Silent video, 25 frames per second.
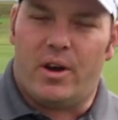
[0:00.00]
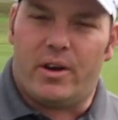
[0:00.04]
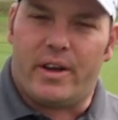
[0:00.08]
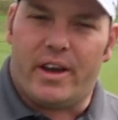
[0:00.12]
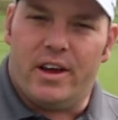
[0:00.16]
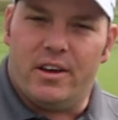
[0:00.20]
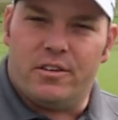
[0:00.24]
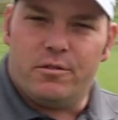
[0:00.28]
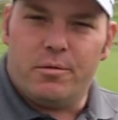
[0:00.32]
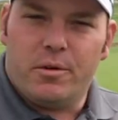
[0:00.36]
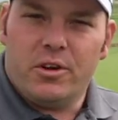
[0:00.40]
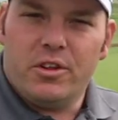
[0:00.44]

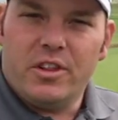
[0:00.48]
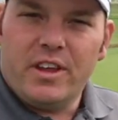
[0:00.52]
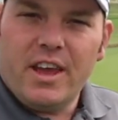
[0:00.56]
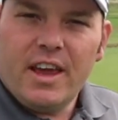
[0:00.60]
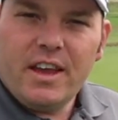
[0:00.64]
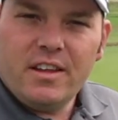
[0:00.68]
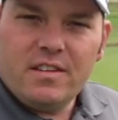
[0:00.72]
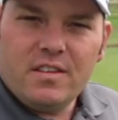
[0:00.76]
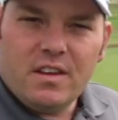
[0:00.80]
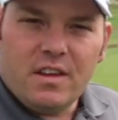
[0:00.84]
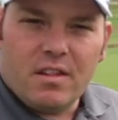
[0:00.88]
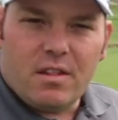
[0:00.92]
Golf Club
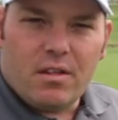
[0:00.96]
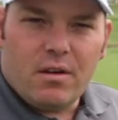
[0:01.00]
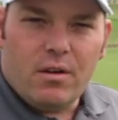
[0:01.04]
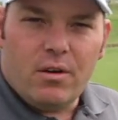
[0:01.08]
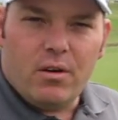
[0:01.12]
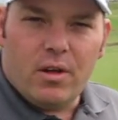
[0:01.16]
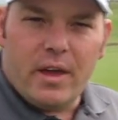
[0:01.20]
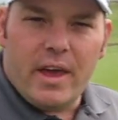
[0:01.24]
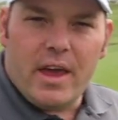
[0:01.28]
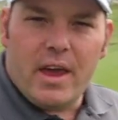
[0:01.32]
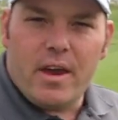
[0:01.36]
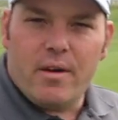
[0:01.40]

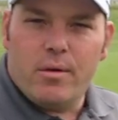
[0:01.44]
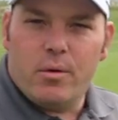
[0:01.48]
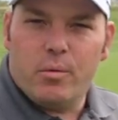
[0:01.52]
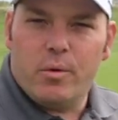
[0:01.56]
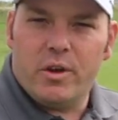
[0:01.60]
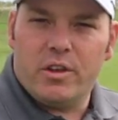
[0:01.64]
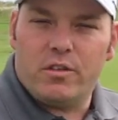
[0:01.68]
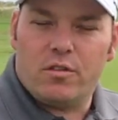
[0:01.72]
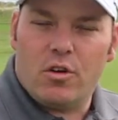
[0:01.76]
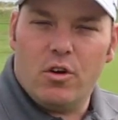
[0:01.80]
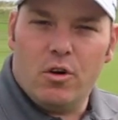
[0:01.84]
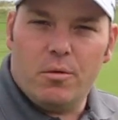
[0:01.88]
shares some
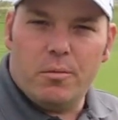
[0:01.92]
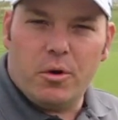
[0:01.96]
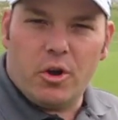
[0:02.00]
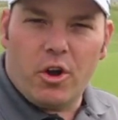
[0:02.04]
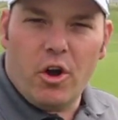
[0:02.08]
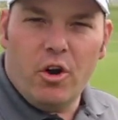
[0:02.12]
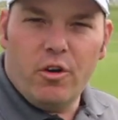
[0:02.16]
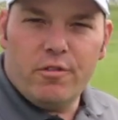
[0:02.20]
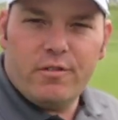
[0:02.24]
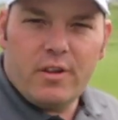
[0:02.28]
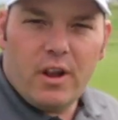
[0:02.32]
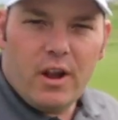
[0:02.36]
simple
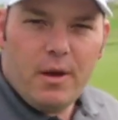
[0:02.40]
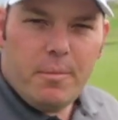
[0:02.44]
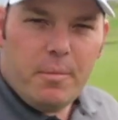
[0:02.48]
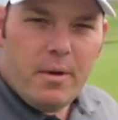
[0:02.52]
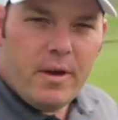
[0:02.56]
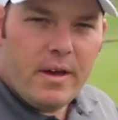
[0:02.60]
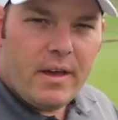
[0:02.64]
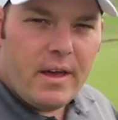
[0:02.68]
tips and